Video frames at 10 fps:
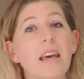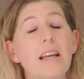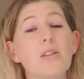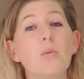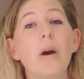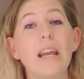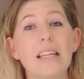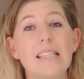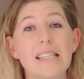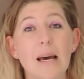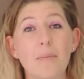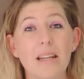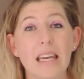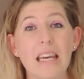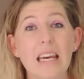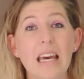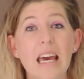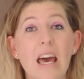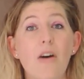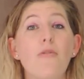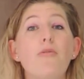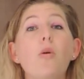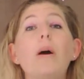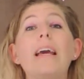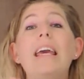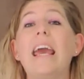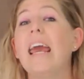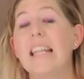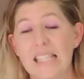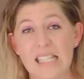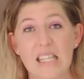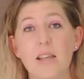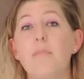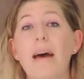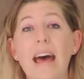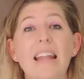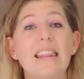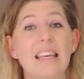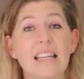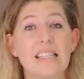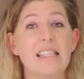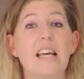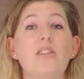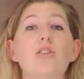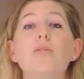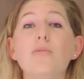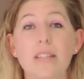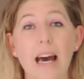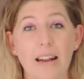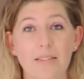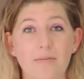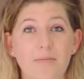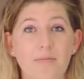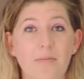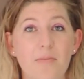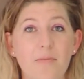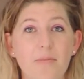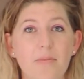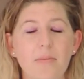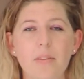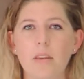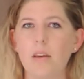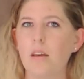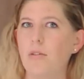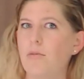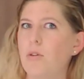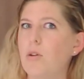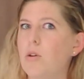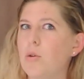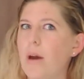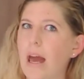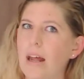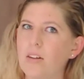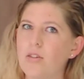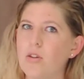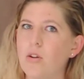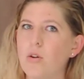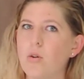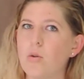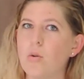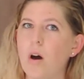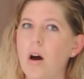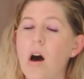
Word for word: It's when somebody forgets the bad things that you've done. If you had to